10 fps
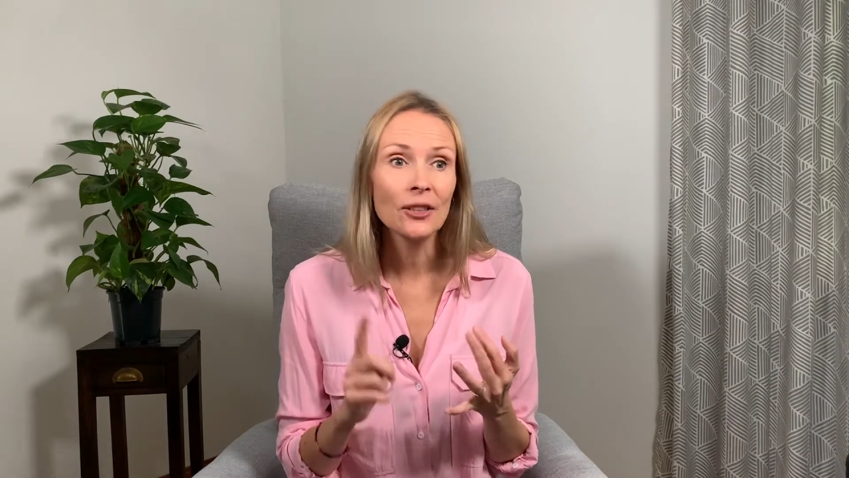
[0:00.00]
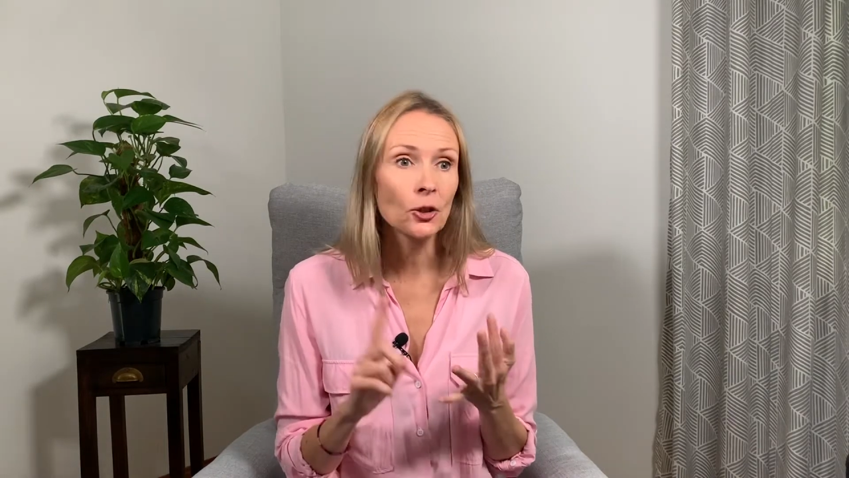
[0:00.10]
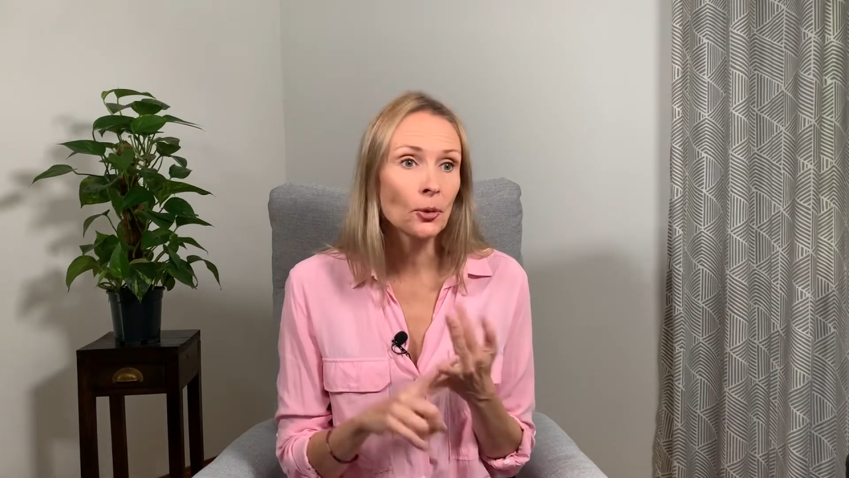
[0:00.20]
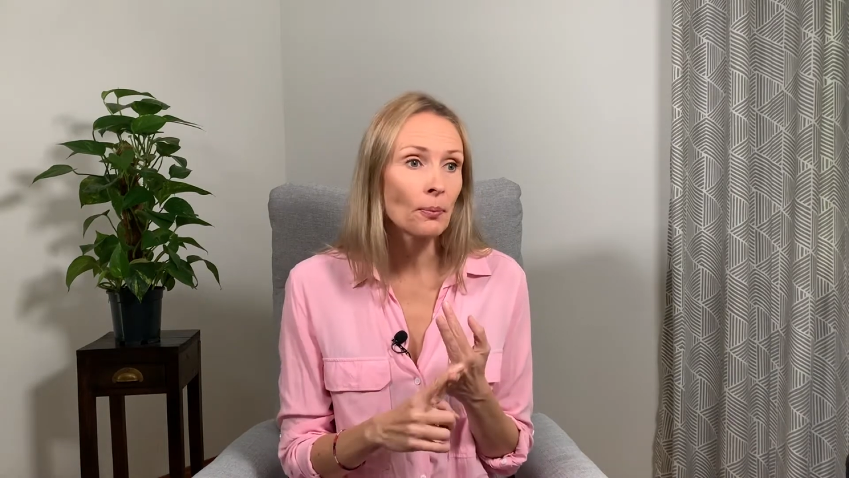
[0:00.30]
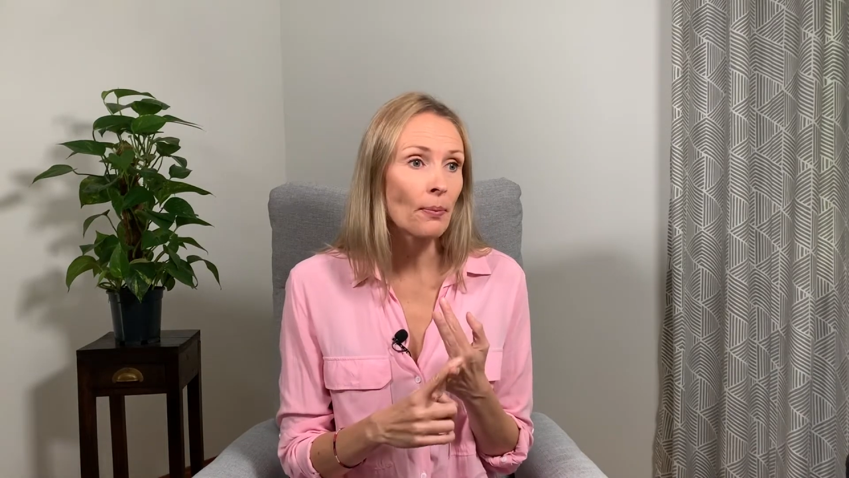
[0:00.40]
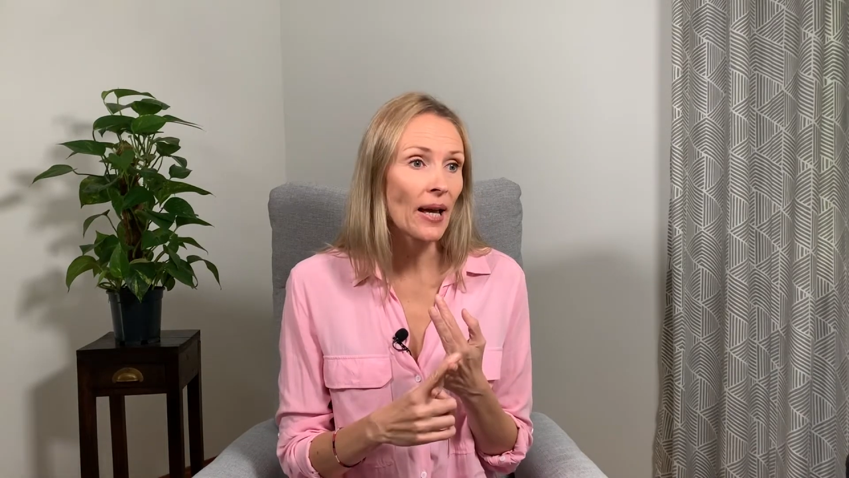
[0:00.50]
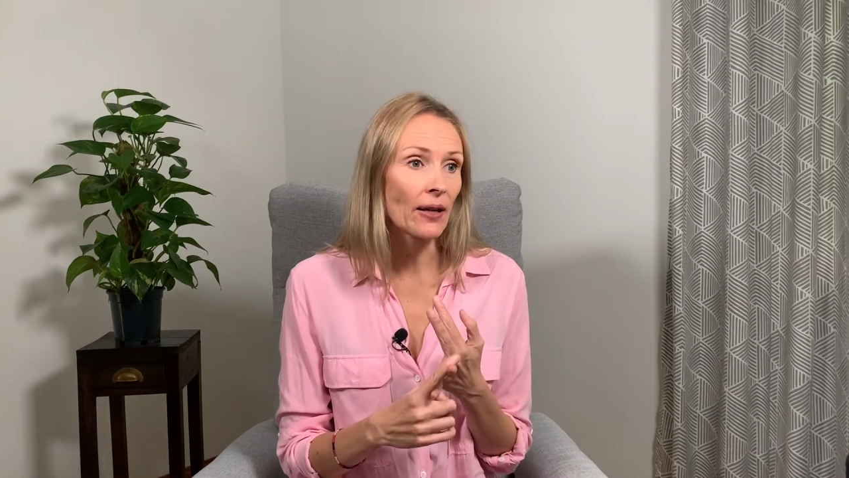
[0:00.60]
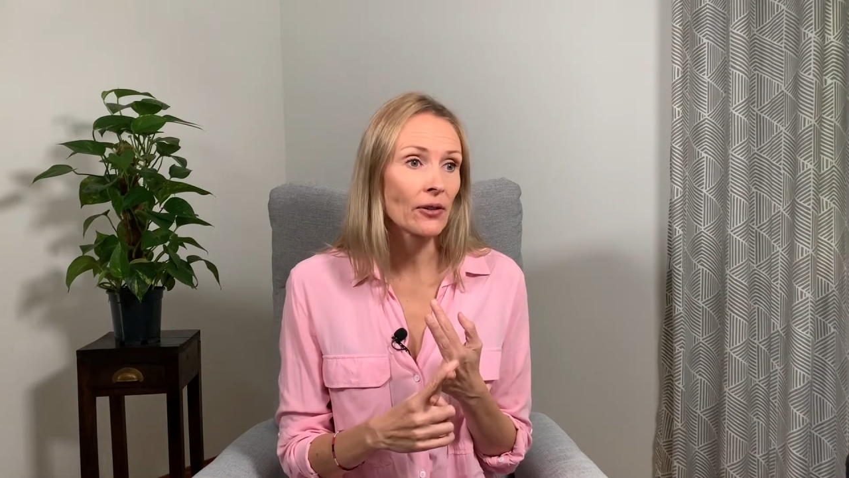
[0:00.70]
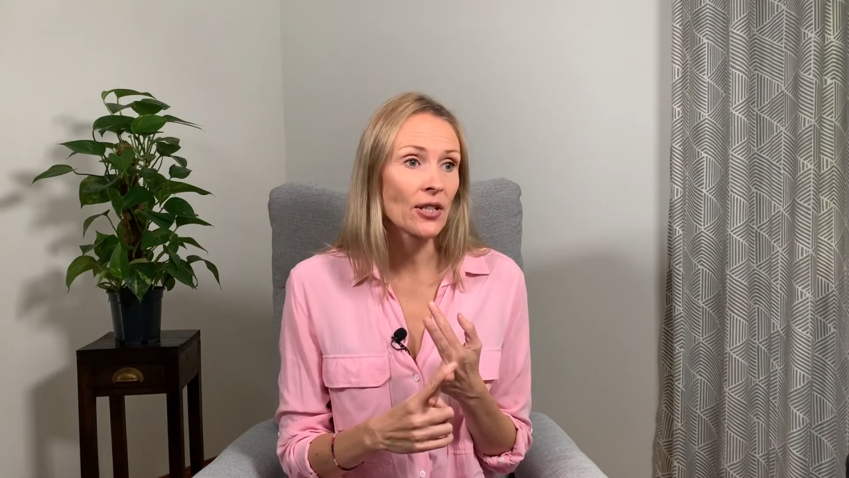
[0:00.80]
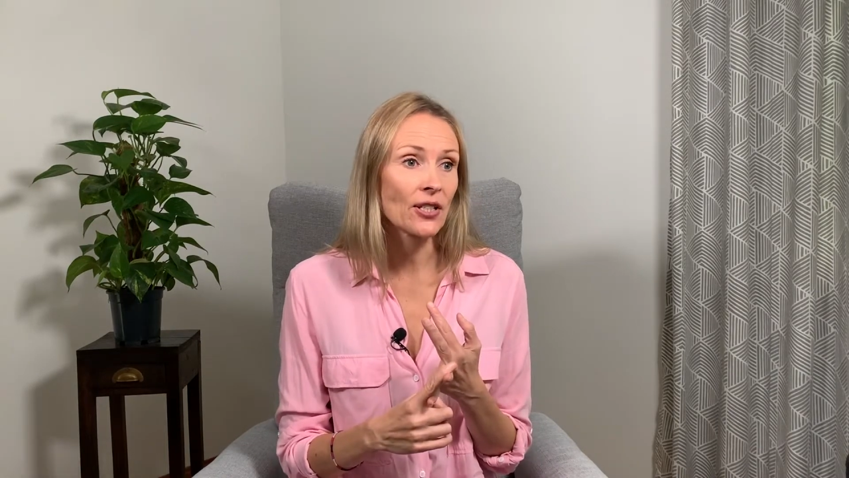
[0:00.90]

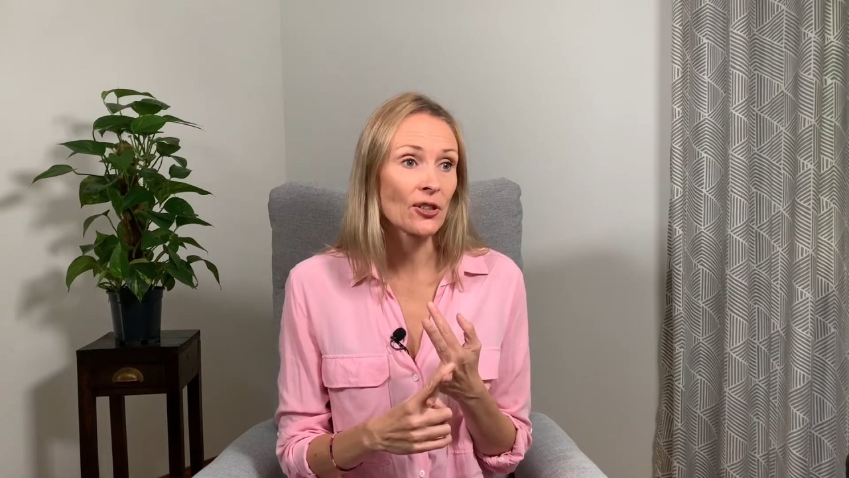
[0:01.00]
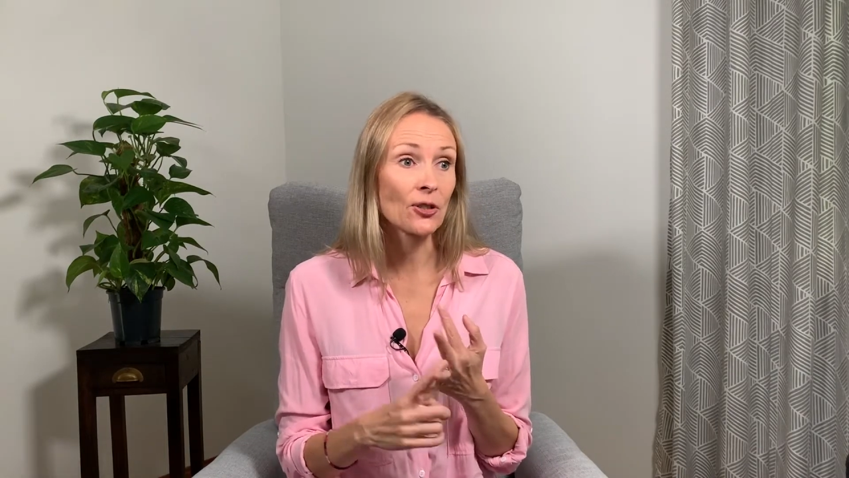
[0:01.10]
comparison,